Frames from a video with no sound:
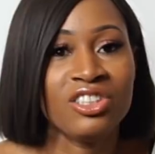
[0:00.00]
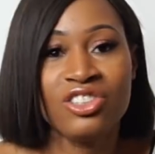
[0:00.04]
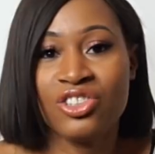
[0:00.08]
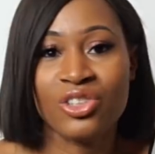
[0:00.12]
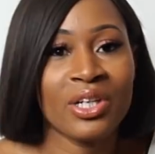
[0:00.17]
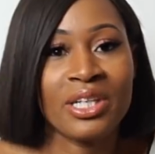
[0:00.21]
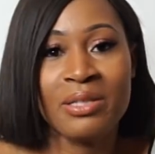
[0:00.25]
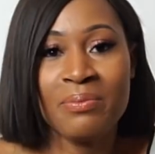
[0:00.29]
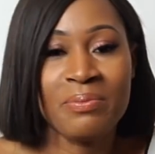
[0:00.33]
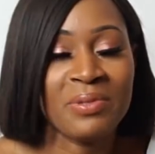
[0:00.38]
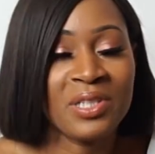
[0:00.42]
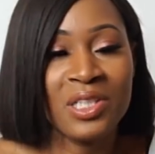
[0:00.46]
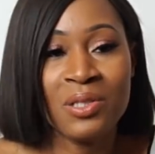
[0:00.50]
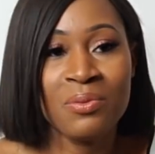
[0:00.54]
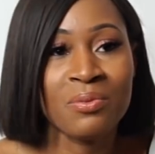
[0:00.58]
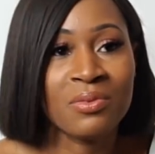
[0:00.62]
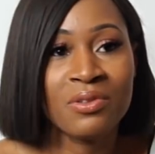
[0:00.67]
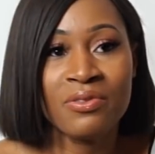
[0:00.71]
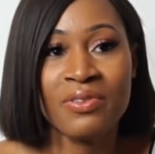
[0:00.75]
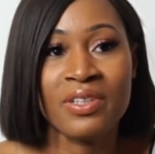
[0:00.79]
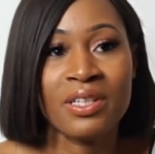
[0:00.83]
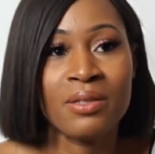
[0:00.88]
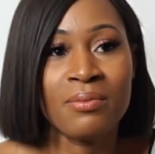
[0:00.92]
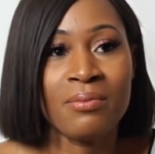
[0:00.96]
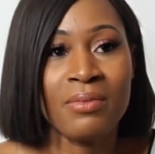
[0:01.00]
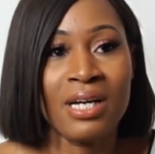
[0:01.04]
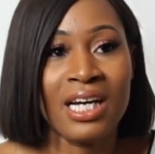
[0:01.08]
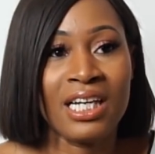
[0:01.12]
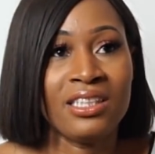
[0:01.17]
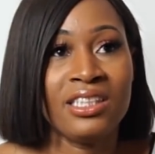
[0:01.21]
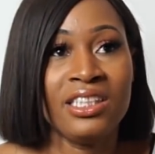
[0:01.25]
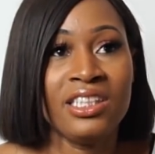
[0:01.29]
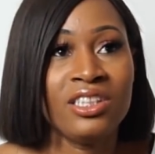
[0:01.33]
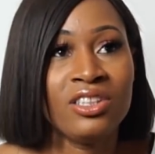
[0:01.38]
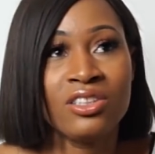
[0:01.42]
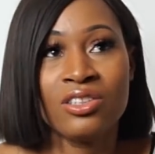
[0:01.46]
enjoyed being with him,
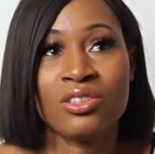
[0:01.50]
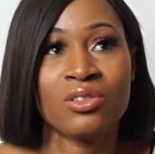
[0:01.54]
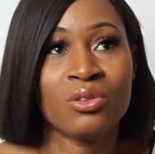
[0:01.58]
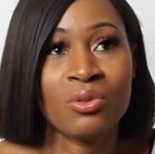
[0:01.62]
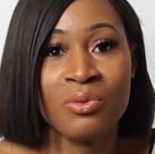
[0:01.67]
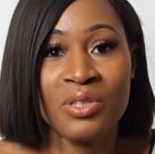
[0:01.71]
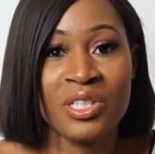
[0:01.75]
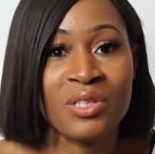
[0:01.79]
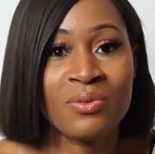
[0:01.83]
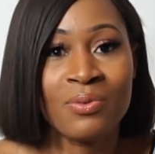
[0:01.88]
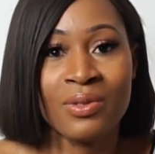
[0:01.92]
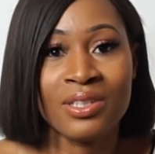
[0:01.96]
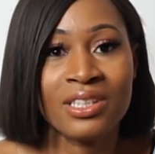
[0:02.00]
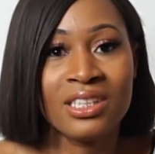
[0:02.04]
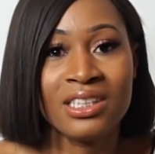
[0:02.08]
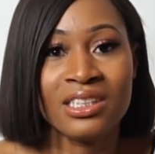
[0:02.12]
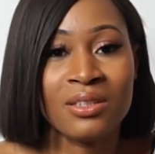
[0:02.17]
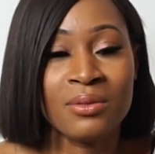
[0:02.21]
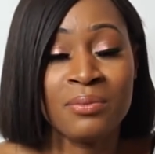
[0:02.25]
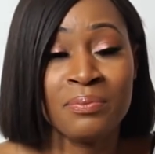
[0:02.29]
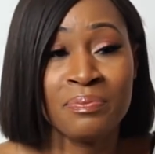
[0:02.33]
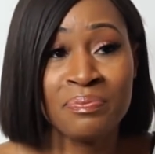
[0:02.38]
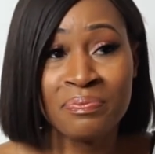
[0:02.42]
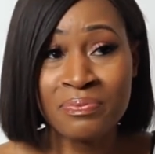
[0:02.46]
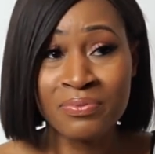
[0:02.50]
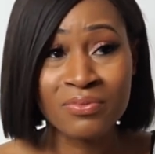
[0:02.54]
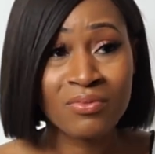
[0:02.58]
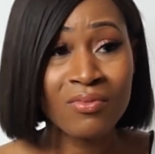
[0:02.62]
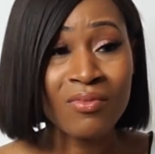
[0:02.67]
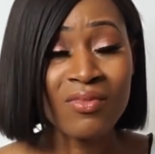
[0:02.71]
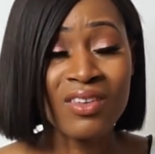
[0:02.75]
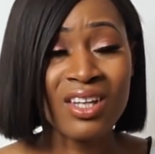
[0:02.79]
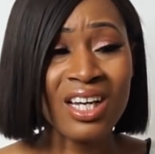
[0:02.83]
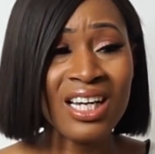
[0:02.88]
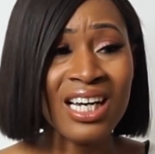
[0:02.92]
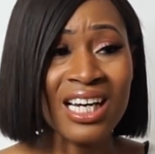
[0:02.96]
and he just always wanted him.